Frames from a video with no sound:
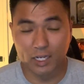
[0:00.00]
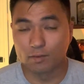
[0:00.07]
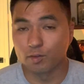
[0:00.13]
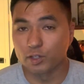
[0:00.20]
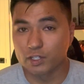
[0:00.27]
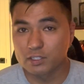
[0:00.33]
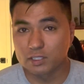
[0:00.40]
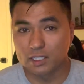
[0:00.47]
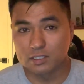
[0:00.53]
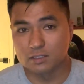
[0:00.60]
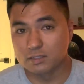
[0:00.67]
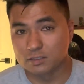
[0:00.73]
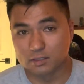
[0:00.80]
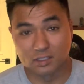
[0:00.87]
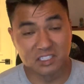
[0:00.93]
of your
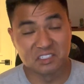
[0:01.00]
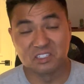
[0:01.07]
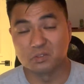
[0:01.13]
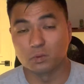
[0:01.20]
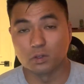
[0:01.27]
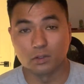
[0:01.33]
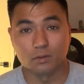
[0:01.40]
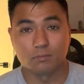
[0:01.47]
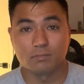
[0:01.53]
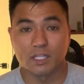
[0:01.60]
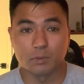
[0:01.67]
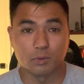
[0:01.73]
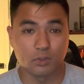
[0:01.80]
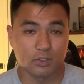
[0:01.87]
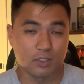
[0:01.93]
extensions and they
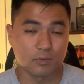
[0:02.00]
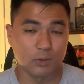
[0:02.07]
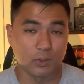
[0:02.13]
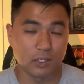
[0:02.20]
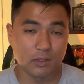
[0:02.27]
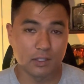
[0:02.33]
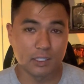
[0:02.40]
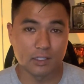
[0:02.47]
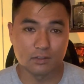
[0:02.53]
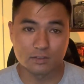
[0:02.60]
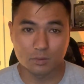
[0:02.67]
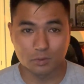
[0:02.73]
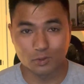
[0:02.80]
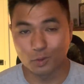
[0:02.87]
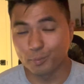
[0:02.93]
won't give you anything else.
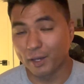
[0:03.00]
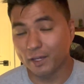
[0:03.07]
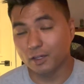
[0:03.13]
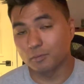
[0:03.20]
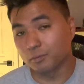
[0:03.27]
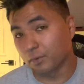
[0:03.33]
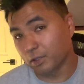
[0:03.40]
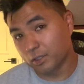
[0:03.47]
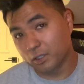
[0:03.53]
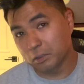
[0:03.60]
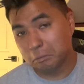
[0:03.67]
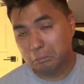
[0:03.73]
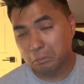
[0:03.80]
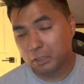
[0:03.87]
They want to go back on the market.